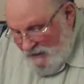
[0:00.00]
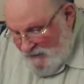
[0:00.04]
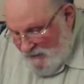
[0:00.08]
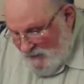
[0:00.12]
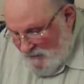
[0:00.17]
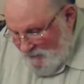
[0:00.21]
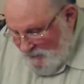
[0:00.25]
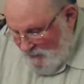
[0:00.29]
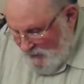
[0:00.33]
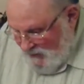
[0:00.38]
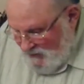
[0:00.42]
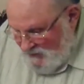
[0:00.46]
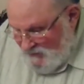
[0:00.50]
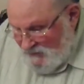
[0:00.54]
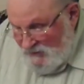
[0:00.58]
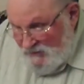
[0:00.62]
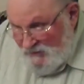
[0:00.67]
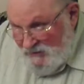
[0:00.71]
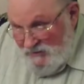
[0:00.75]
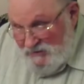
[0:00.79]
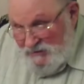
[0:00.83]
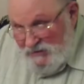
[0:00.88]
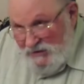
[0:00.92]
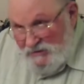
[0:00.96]
The
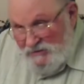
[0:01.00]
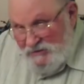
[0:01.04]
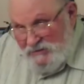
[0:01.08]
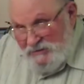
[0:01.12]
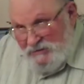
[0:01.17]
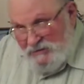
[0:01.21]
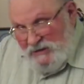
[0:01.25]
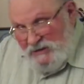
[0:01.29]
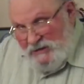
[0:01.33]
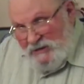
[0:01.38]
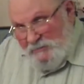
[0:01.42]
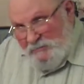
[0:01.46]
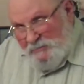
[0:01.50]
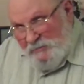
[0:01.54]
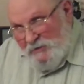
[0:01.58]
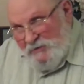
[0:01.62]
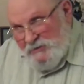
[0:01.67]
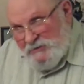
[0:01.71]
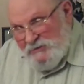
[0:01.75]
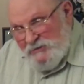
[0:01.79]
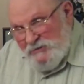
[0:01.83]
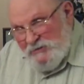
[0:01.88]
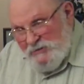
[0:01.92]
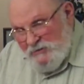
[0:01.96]
person, Jesus said, the
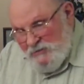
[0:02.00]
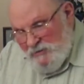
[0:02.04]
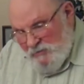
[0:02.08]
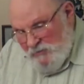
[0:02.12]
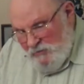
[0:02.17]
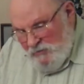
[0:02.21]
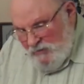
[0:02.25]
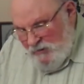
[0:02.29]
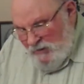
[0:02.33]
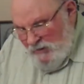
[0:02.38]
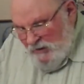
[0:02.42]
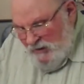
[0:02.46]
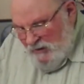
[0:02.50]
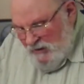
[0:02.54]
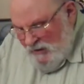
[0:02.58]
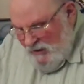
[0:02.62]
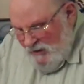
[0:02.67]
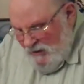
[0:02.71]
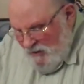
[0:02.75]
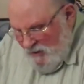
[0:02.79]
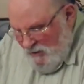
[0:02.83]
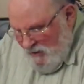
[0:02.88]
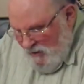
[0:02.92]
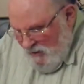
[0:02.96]
person who
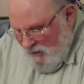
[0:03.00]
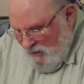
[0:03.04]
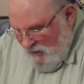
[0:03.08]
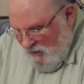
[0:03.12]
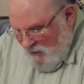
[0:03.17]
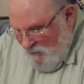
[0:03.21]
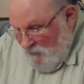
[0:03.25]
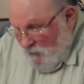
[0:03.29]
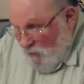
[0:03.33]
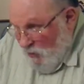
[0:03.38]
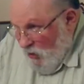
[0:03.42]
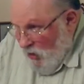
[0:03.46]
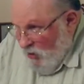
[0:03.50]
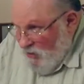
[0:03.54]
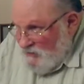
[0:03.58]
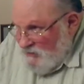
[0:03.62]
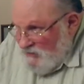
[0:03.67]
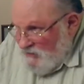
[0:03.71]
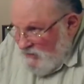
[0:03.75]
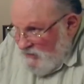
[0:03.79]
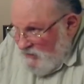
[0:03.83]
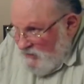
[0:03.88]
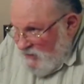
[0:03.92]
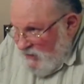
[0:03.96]

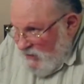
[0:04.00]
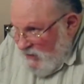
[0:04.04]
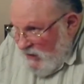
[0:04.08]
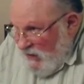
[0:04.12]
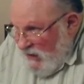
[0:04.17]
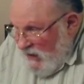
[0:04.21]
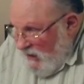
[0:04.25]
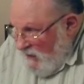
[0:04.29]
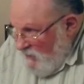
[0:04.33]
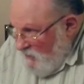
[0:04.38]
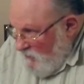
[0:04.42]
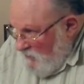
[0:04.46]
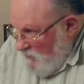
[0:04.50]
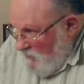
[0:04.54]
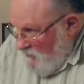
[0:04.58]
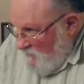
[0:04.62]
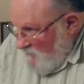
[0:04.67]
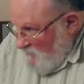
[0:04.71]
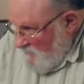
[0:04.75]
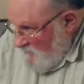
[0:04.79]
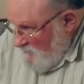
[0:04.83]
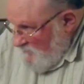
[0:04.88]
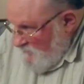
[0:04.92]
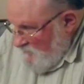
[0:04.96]
walks in the light mm
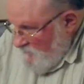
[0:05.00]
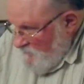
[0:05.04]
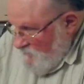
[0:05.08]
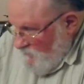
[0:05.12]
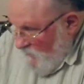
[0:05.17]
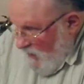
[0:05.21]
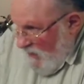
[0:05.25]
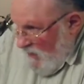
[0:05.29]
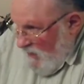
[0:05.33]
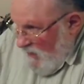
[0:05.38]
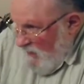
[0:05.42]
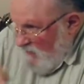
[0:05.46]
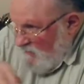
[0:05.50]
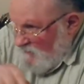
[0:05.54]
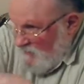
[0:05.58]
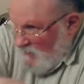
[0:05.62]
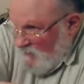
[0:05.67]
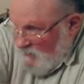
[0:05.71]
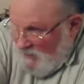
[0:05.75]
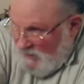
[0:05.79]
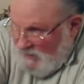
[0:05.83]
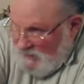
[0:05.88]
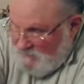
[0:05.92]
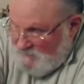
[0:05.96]
-hmm. that comes
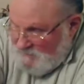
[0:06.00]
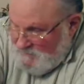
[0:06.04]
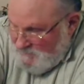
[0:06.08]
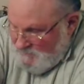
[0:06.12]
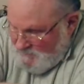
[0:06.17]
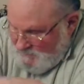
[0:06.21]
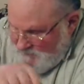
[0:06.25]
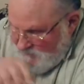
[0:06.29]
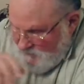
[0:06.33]
from him